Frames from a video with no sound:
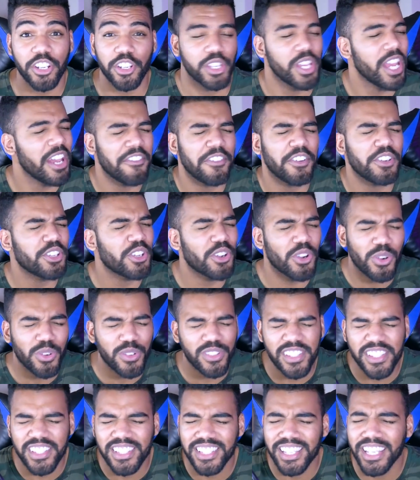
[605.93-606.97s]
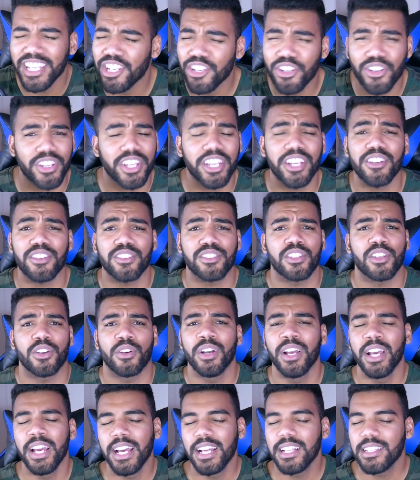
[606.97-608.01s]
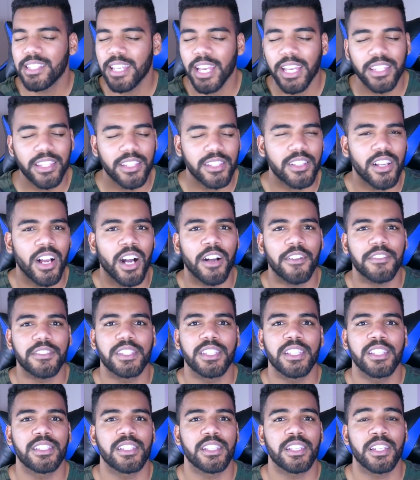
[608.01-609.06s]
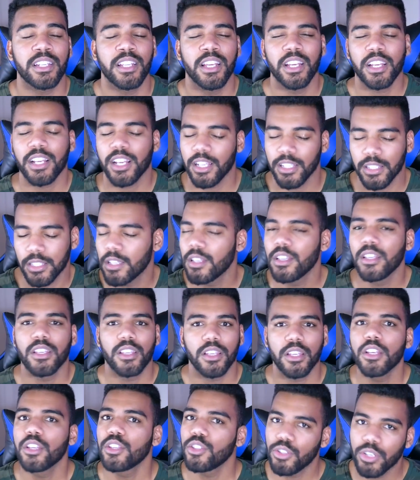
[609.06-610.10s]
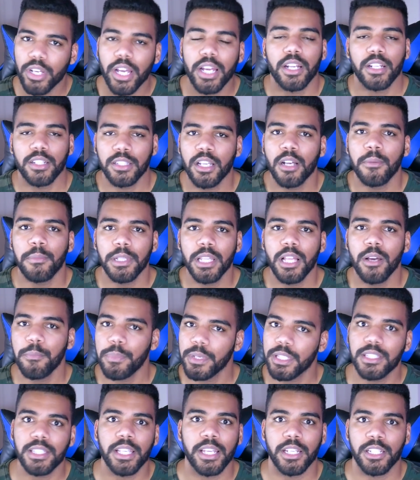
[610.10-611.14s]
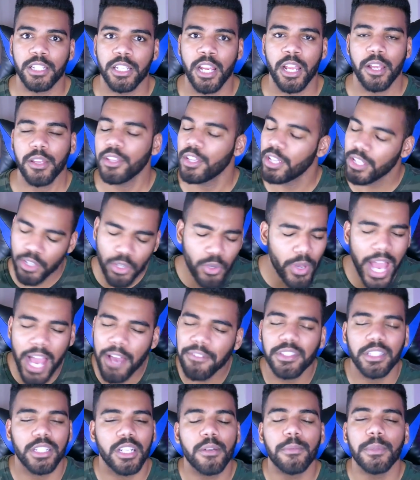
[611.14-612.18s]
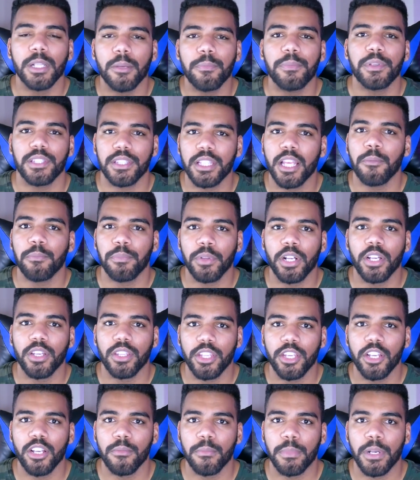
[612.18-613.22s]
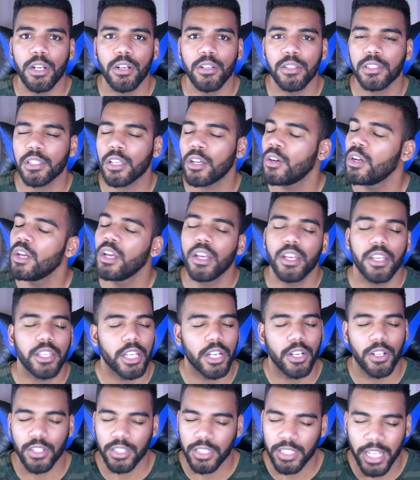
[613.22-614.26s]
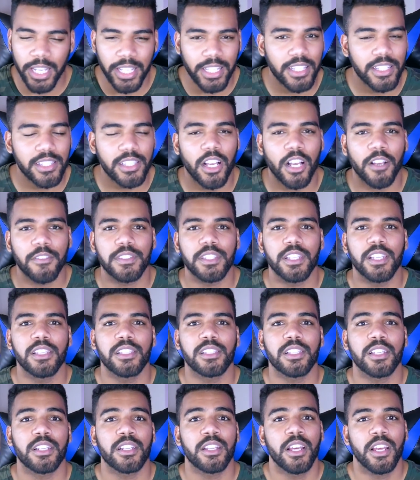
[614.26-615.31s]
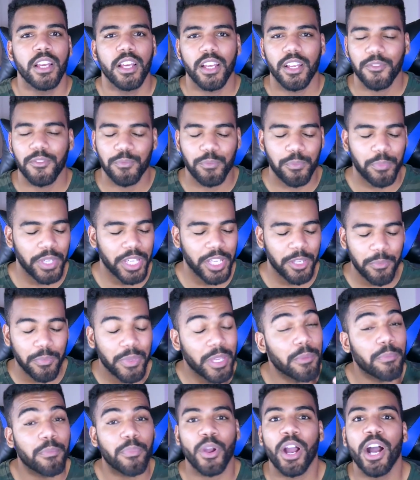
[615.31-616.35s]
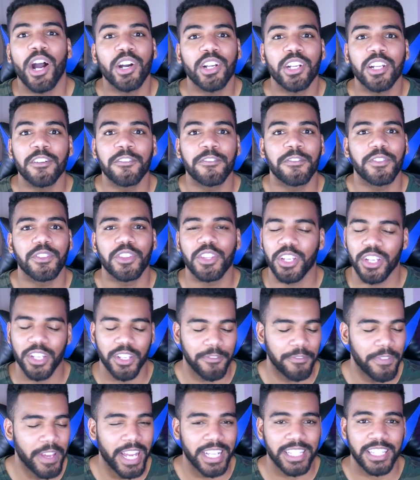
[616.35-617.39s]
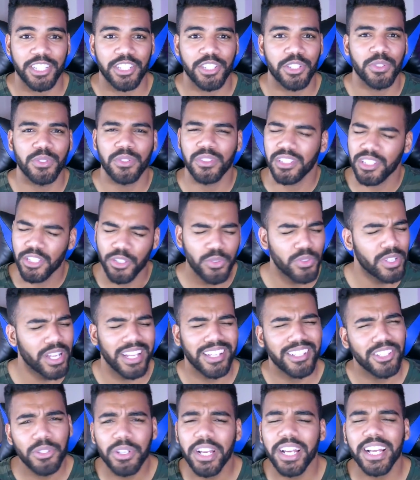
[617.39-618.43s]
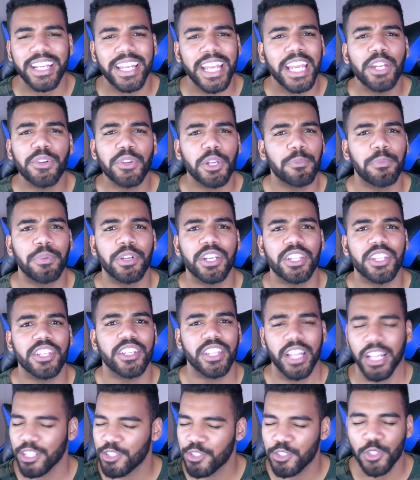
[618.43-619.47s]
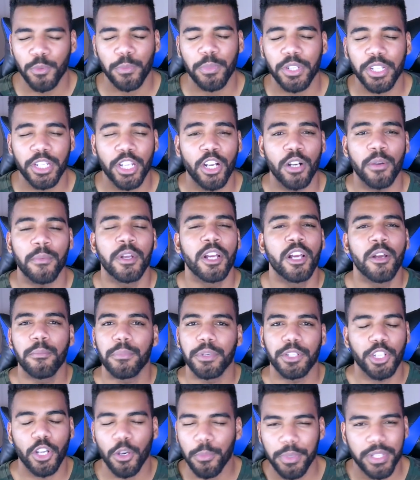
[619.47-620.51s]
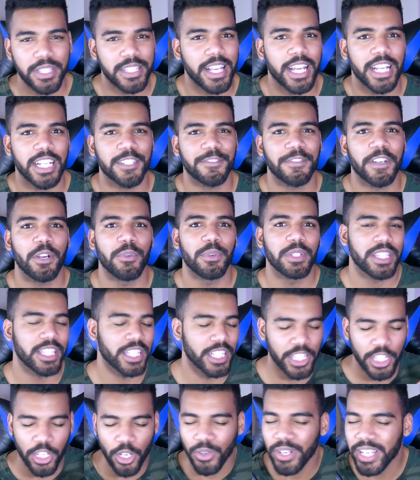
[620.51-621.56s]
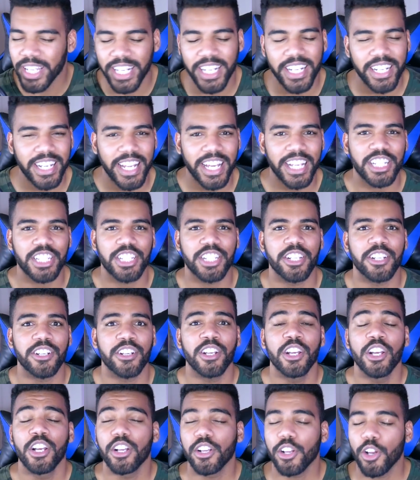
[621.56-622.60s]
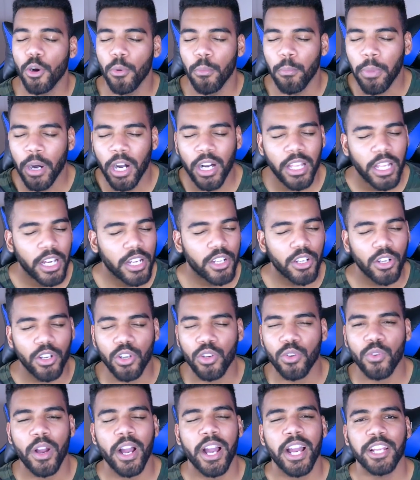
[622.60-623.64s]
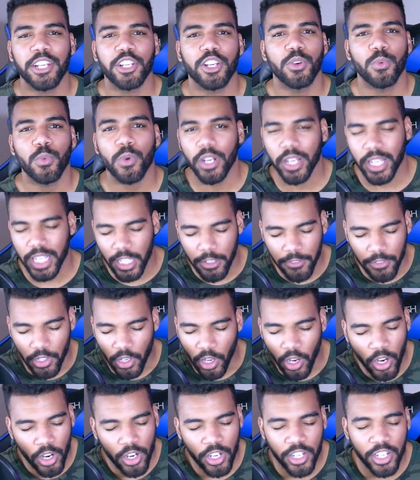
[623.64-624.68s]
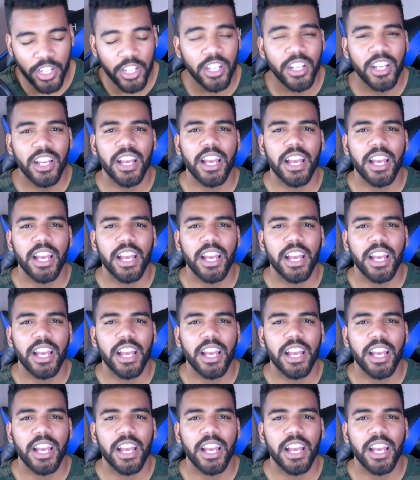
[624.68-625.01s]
You have your whole senior year. So take this off season, because you got to double up as state. You have to double up as state player of the year, bro. So, yo, take this off season. Be proud of the fact that you got Gatorade player of the year. That's super dope. But don't be satisfied with it. Go get it next year. Go ball out. Go grind. Go work even harder.